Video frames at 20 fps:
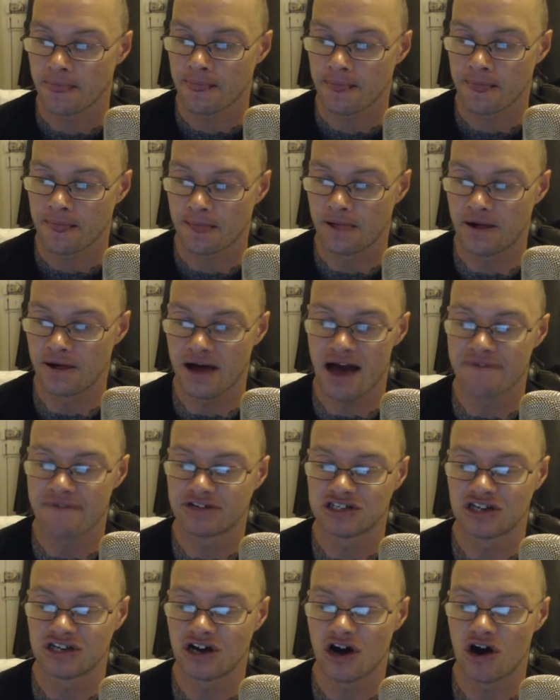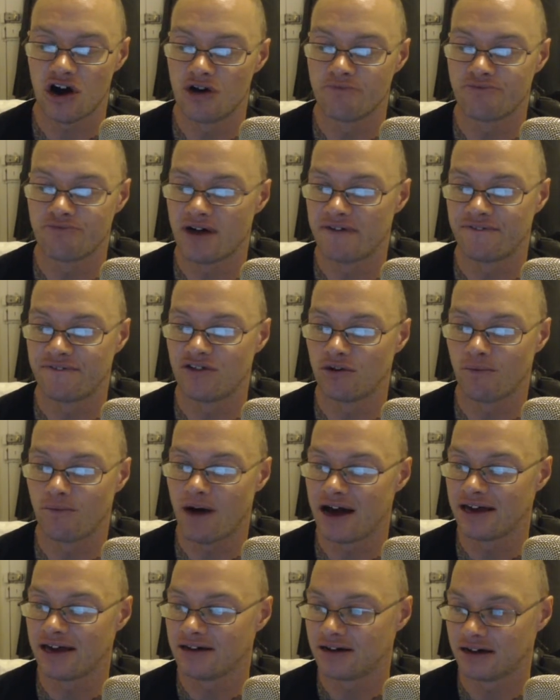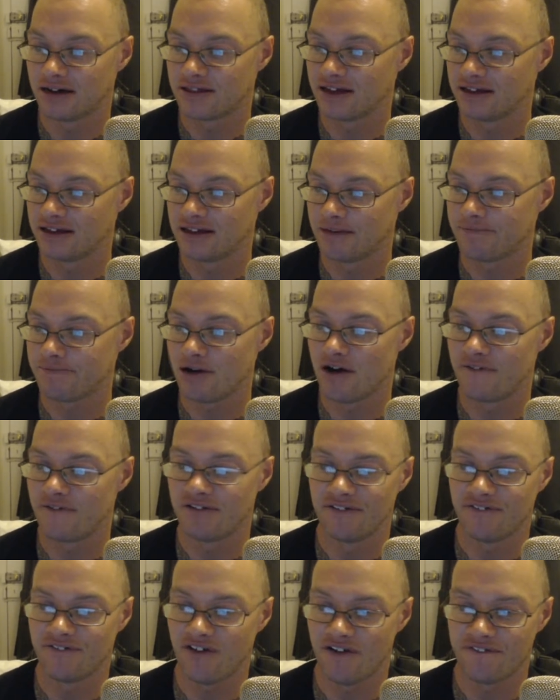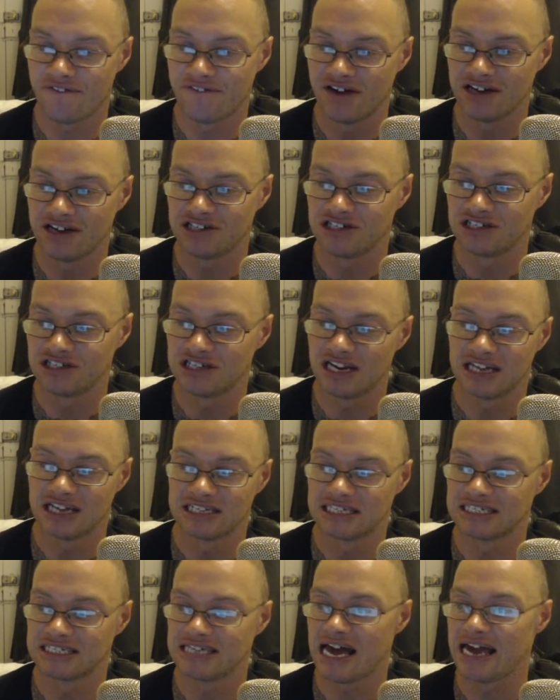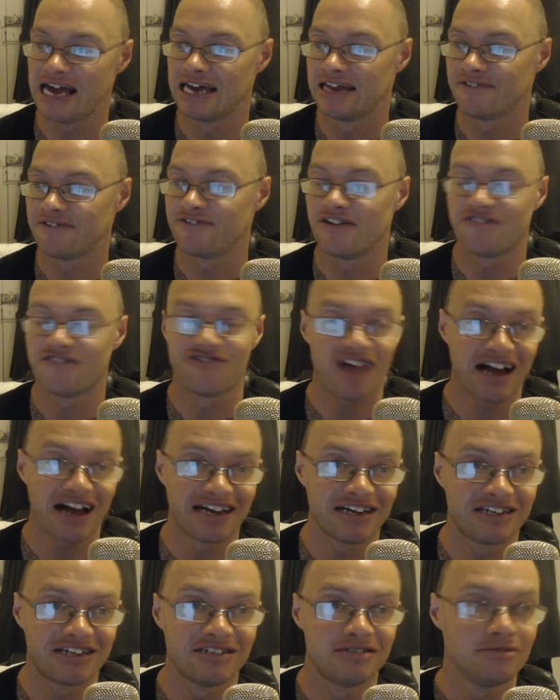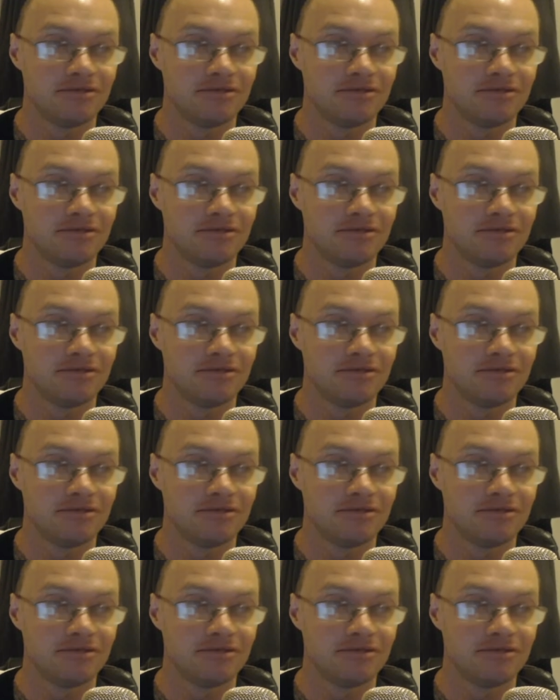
Everton at home, Brentford away. I think they're perfectly fine fixtures. And as I stated, if Saka can